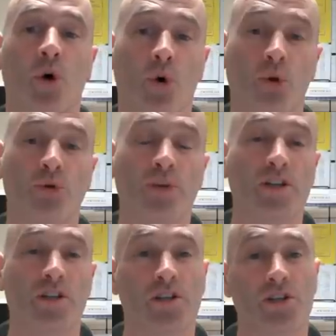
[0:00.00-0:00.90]
All the
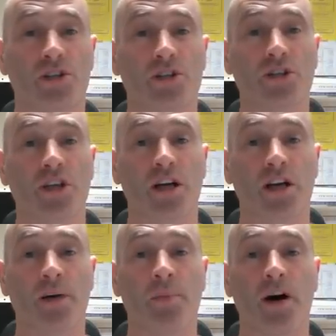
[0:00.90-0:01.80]
researchers
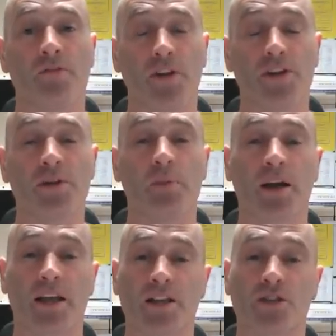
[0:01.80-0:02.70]
are funded
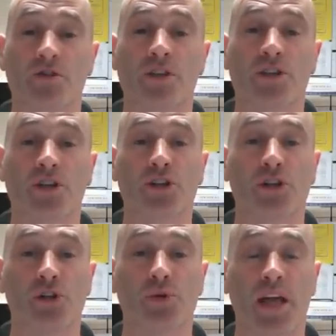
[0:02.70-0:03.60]
by Cancer
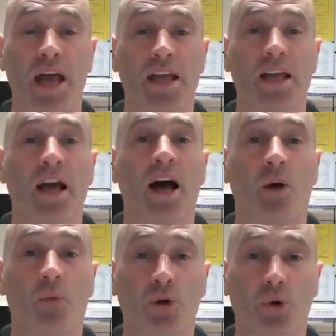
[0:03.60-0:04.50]
Research UK,
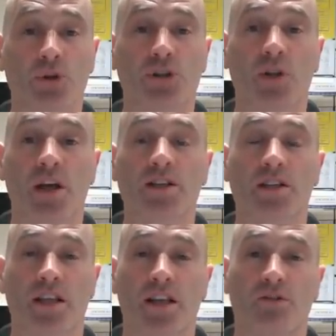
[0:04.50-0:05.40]
and would also like to
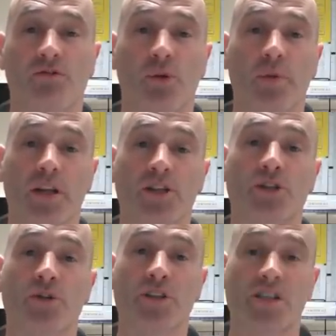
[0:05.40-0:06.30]
thank the
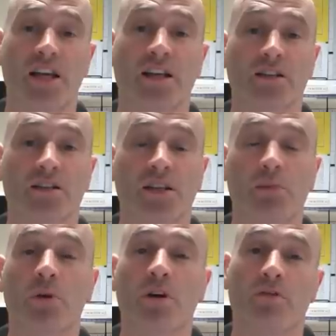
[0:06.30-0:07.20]
Formulation Unit technical
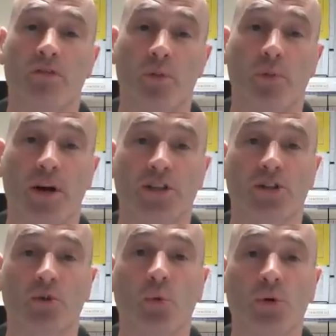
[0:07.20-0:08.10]
team for the
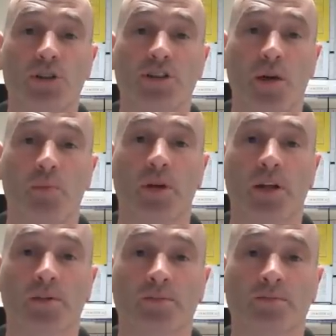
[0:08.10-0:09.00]
practical water sampling.